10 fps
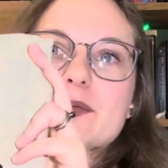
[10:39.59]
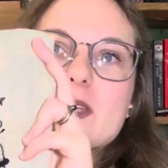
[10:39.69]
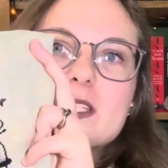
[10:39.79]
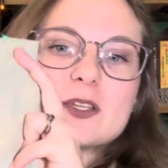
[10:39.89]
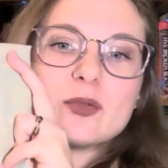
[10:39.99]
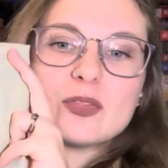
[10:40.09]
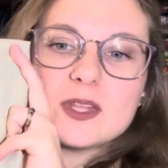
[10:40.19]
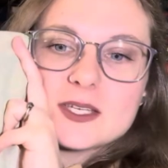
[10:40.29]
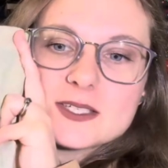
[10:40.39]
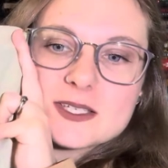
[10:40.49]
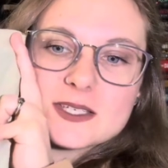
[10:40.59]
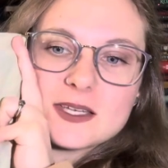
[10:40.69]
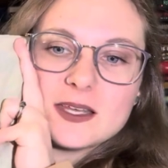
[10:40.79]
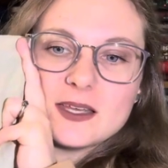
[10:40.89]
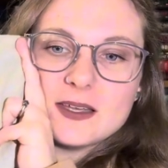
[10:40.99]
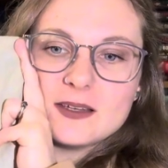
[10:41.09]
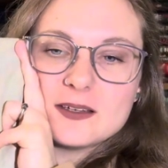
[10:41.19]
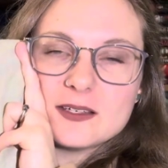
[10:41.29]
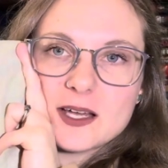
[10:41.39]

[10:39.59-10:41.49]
So this is,